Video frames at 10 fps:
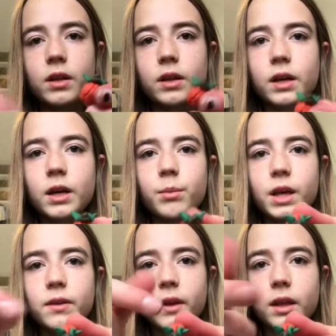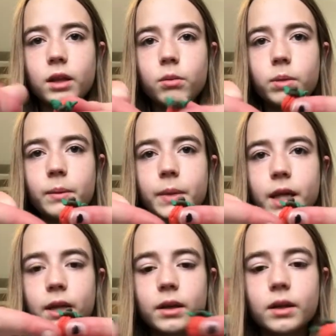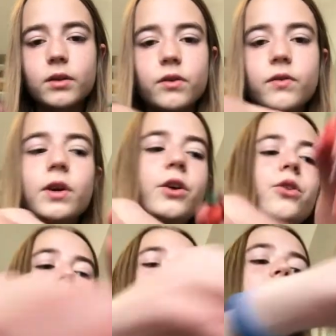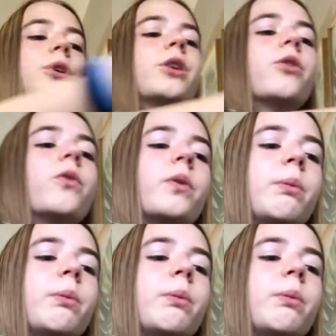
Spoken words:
then that kind of makes like a little pumpkin. It's very adorable, and it goes with the